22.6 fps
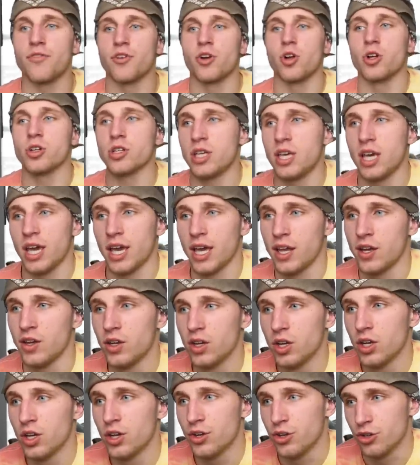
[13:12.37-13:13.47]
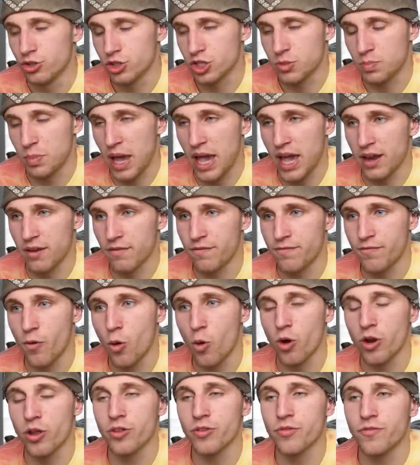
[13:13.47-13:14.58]
year old kid who spent
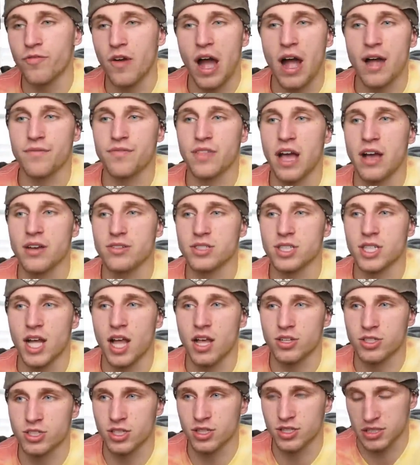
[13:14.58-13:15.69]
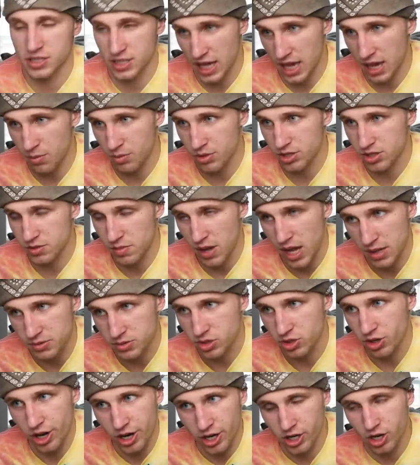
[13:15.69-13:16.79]
four or five thousand dollars on this game with his mom's
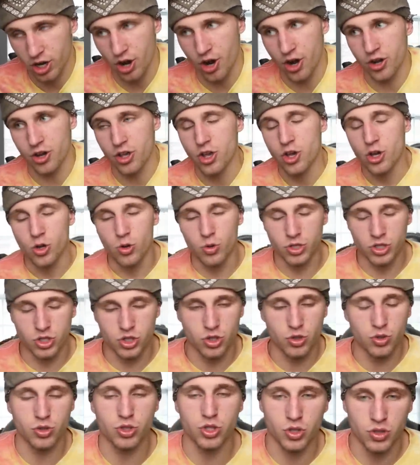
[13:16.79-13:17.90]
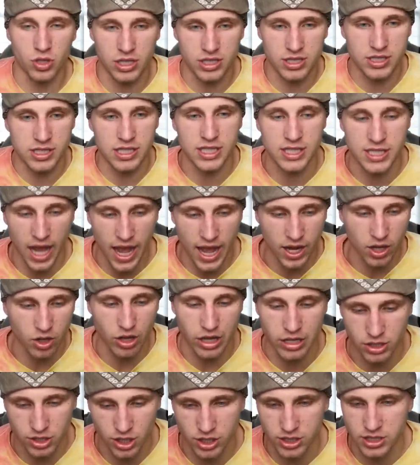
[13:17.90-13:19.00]
credit card, who is using his D tackle
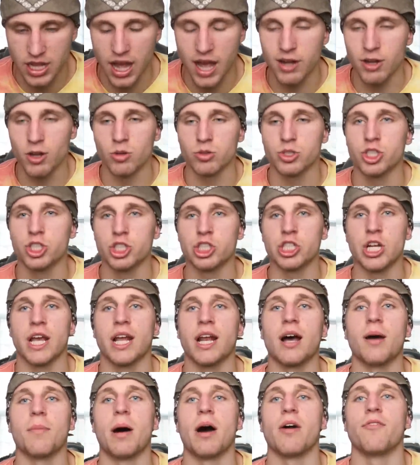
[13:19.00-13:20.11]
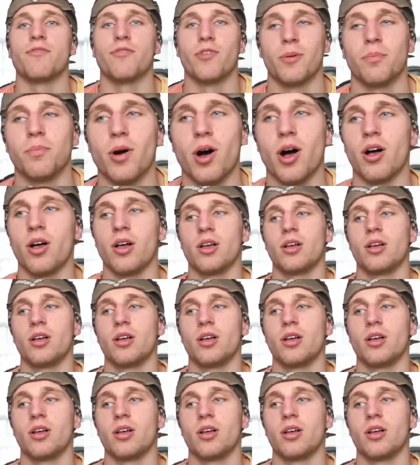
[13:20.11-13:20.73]
and does not know shit about football.